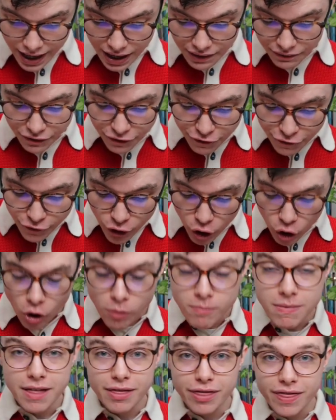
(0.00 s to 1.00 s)
can
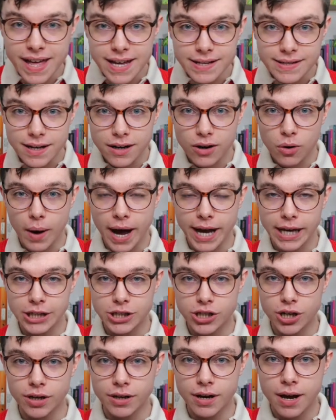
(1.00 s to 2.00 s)
form this
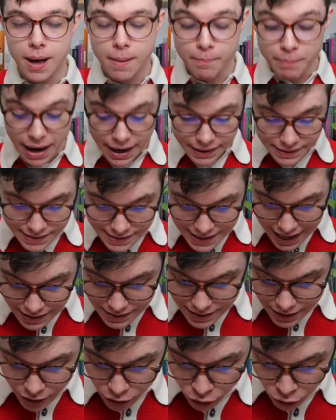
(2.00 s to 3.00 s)
equation by
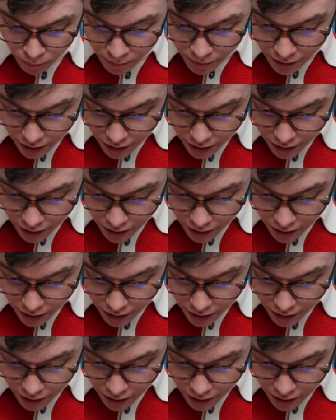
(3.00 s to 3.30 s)
setting up,